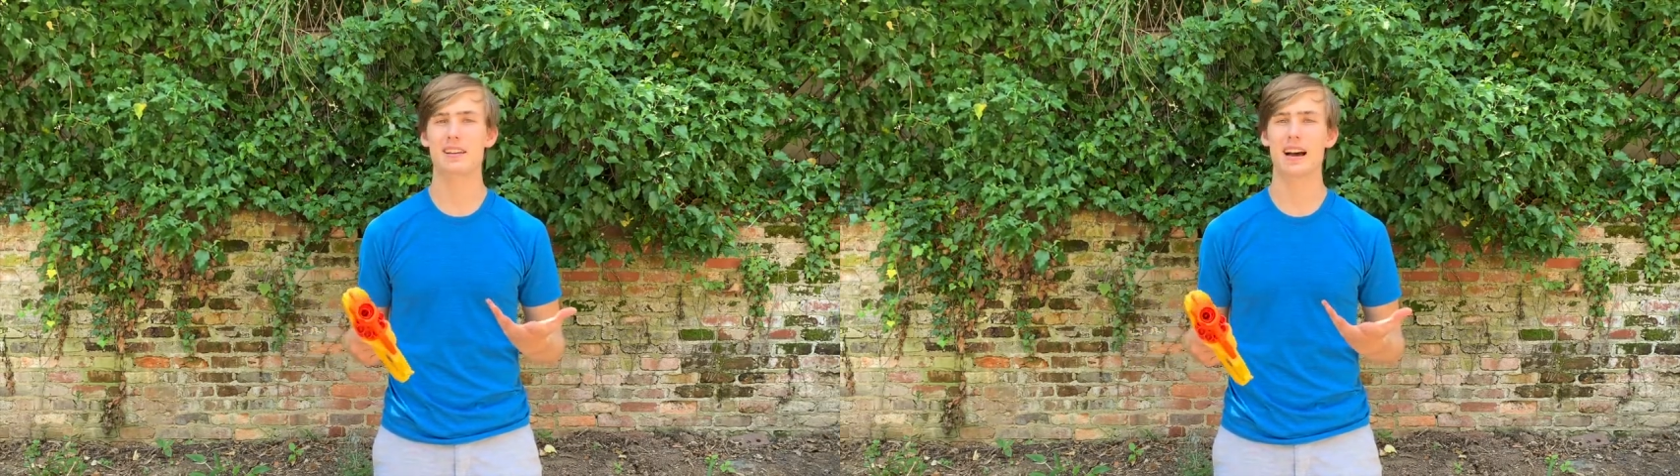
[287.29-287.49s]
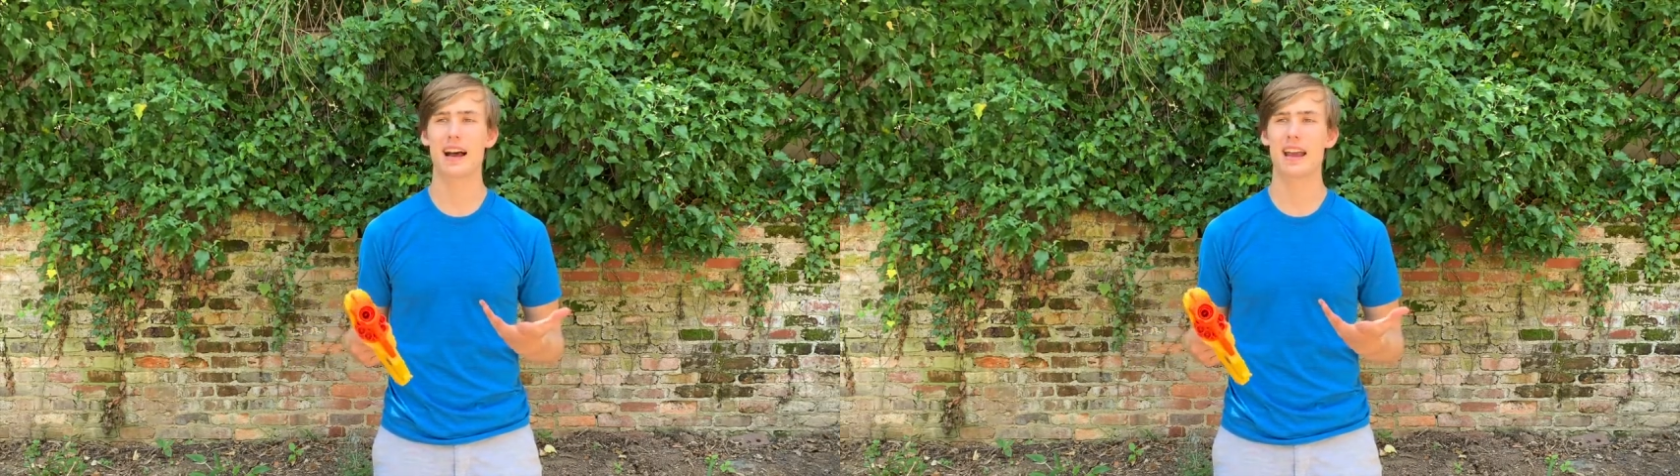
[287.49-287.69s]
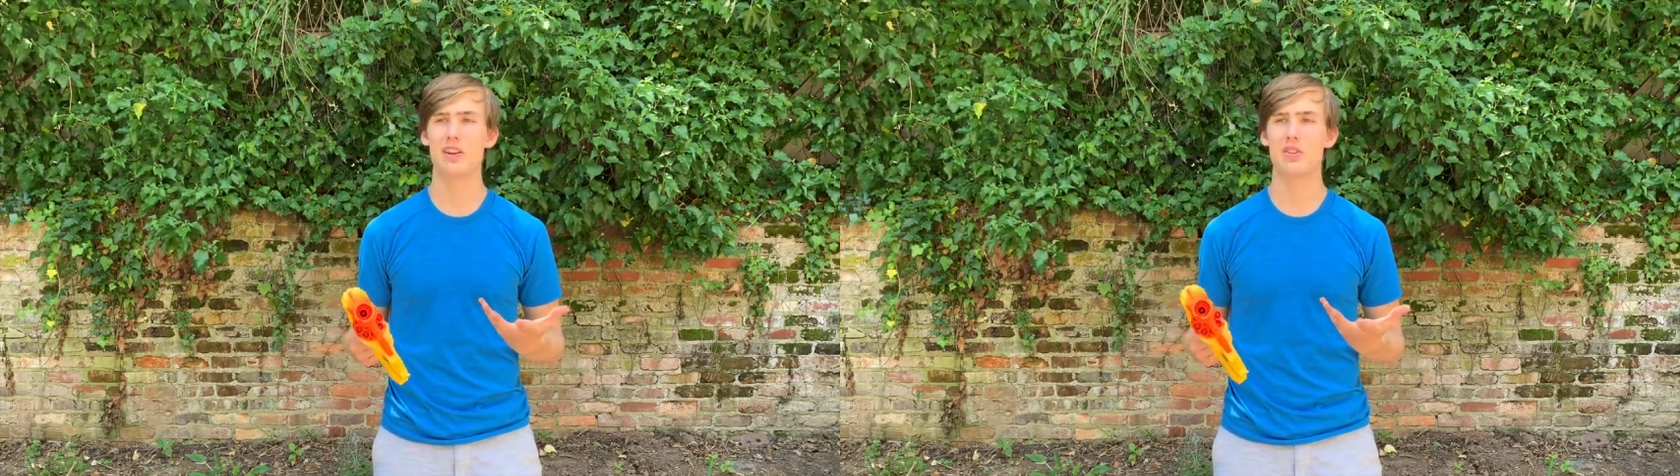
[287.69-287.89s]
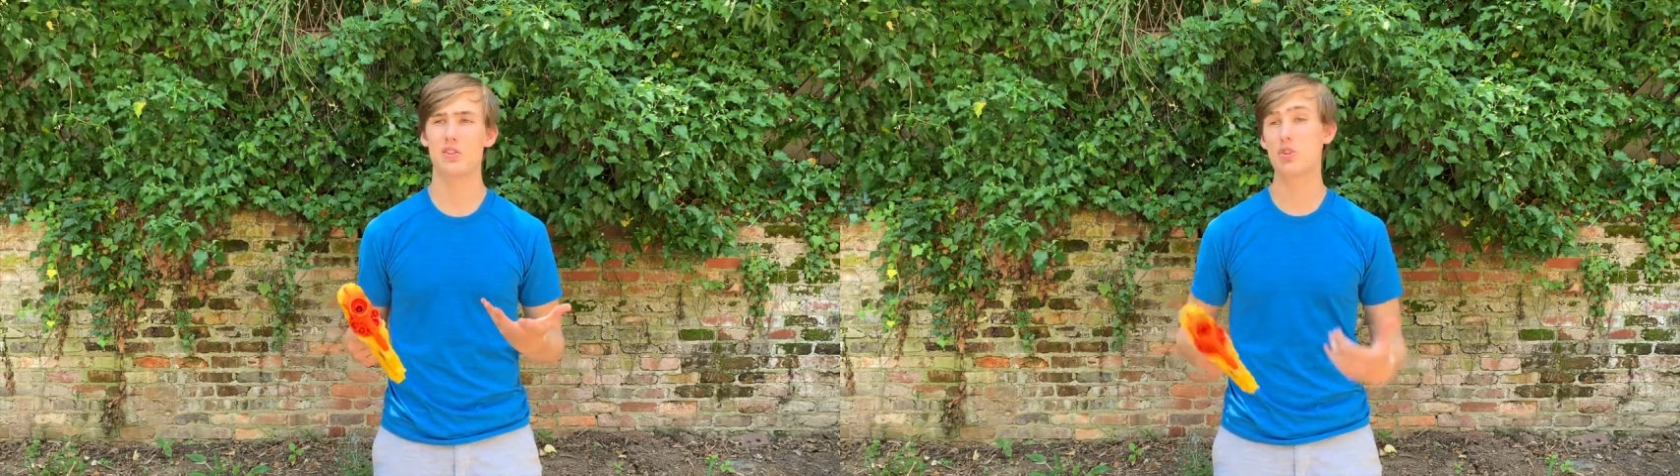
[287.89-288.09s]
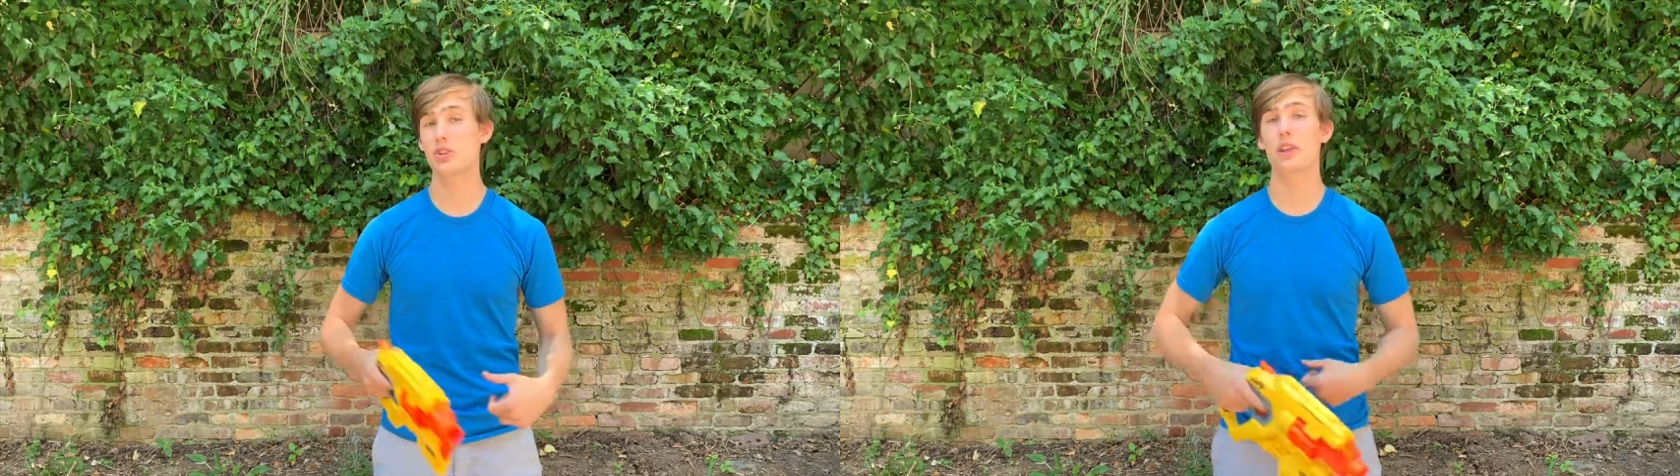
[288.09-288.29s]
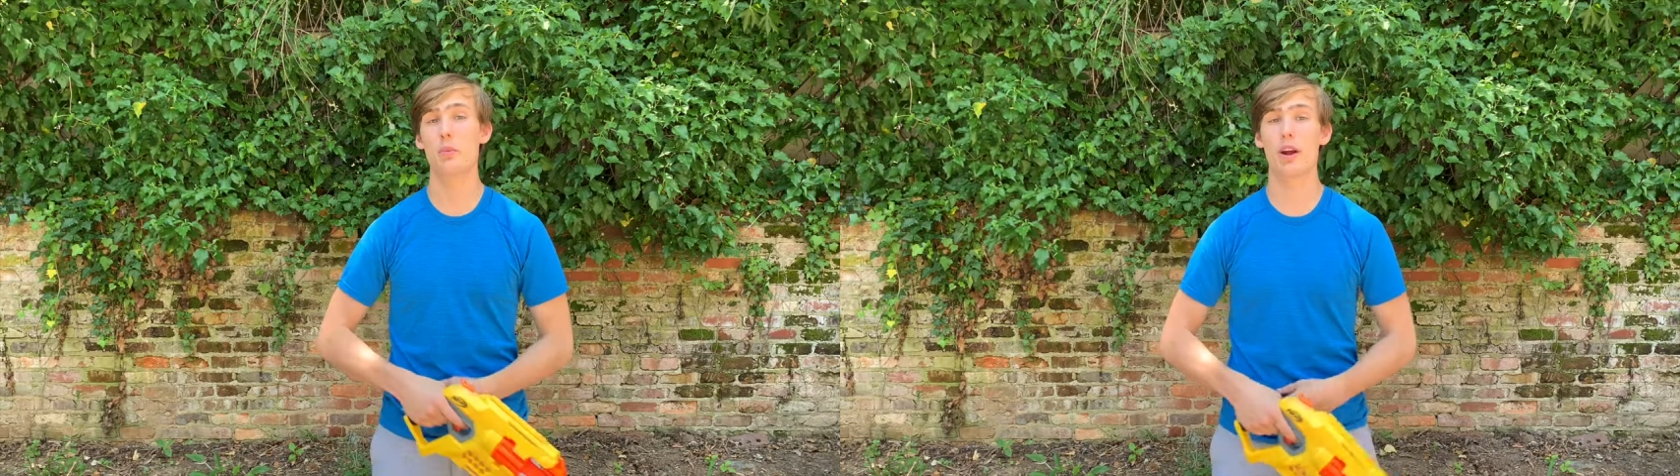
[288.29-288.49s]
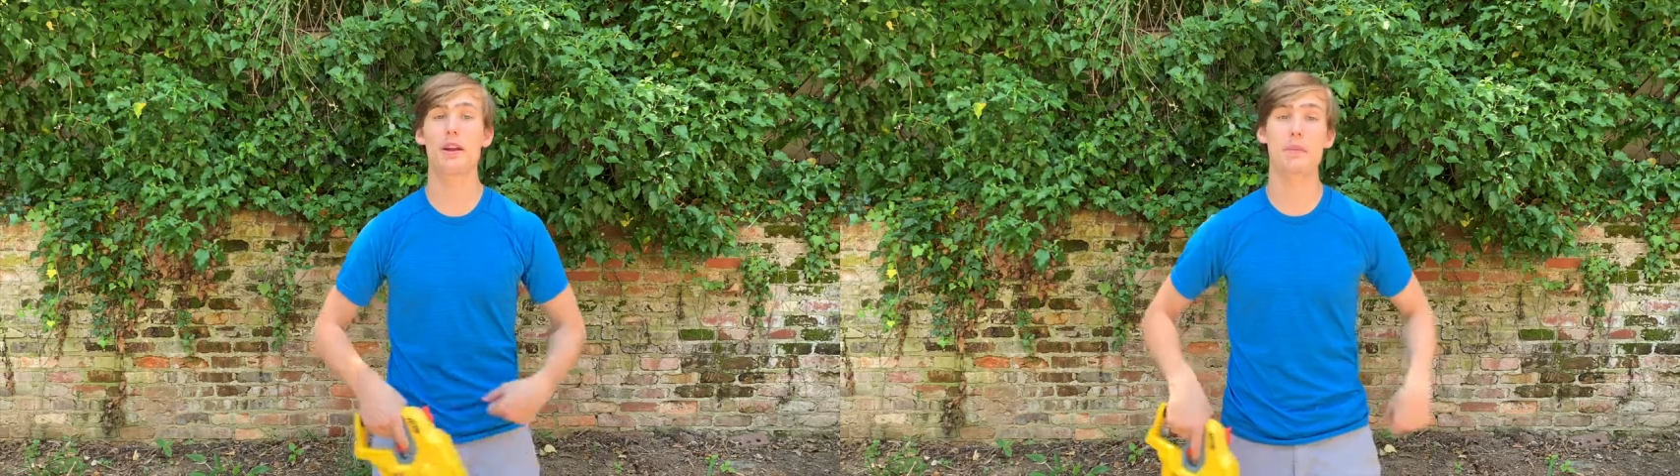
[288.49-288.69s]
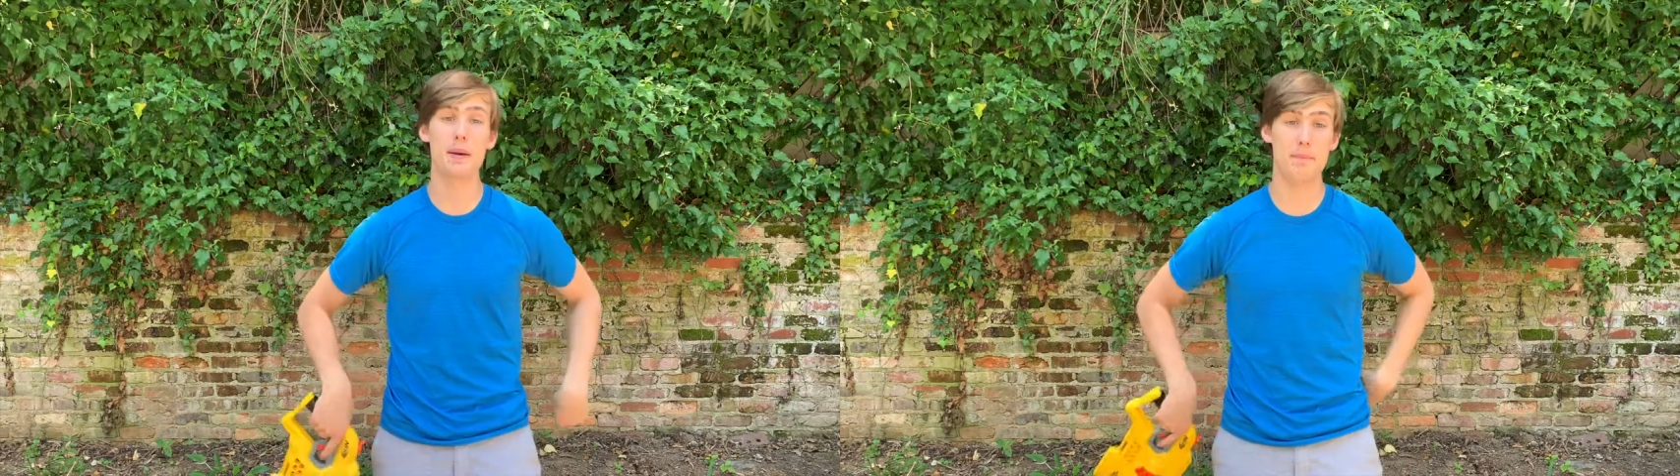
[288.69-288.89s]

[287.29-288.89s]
I usually am wearing